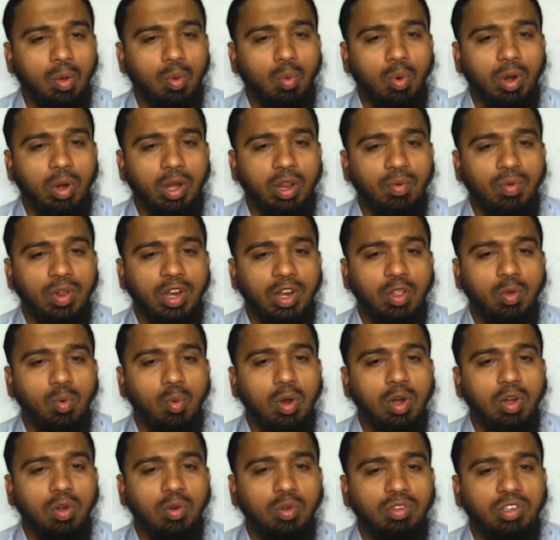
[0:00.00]
whatever you
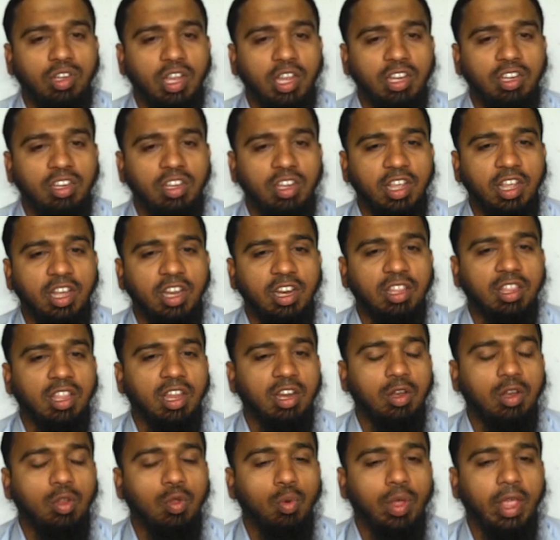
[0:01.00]
want to change here,
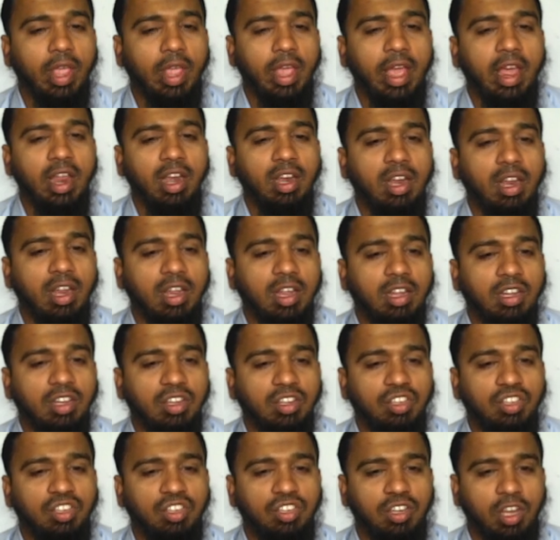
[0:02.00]
that you can
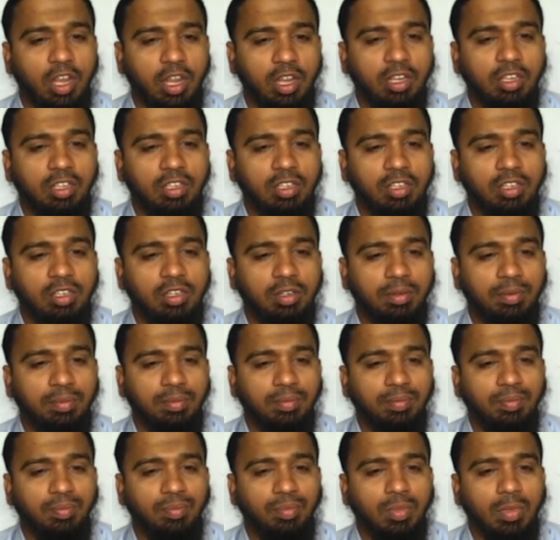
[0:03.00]
change.
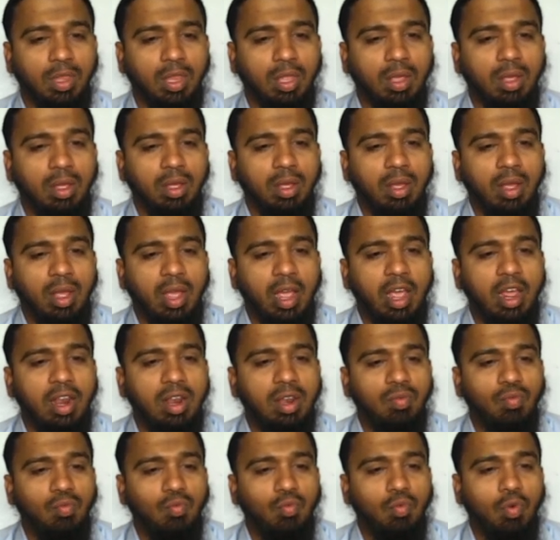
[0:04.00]

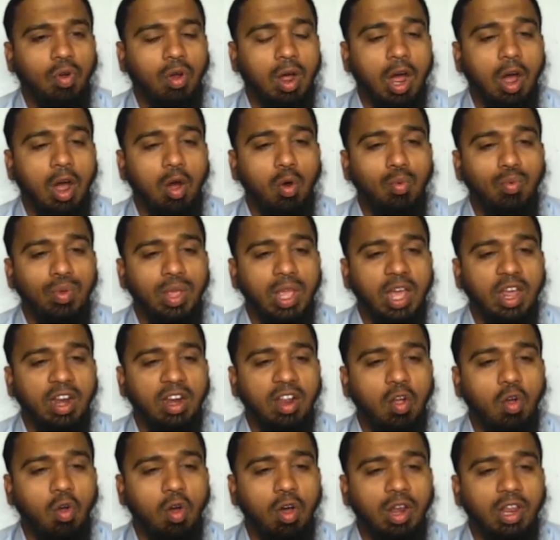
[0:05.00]
And how we are
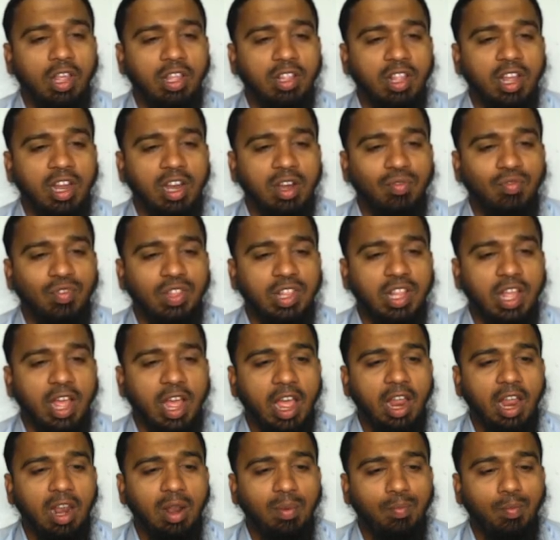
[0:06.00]
calling that? With the
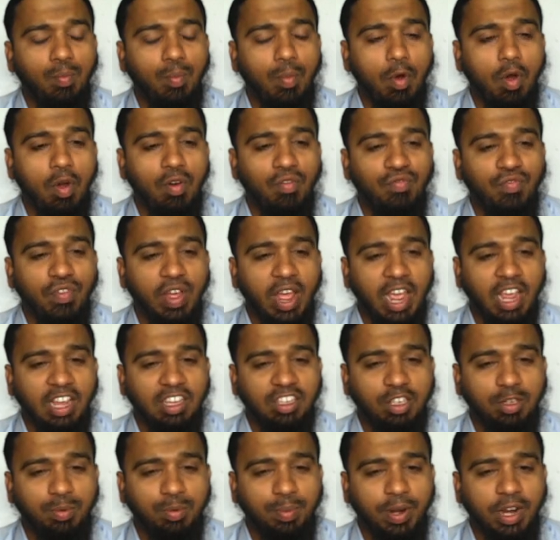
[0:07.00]
help of
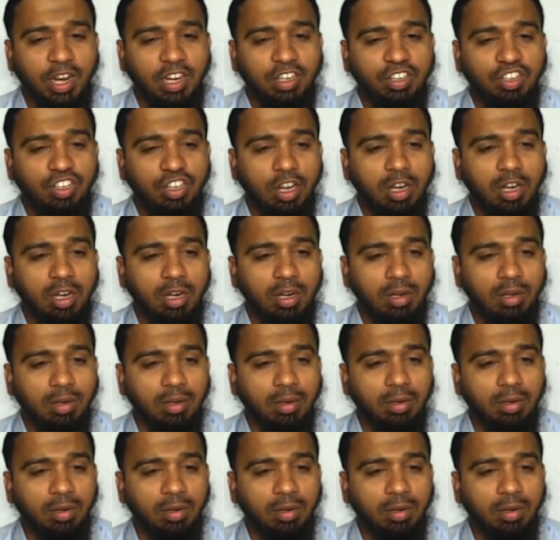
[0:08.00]
expression,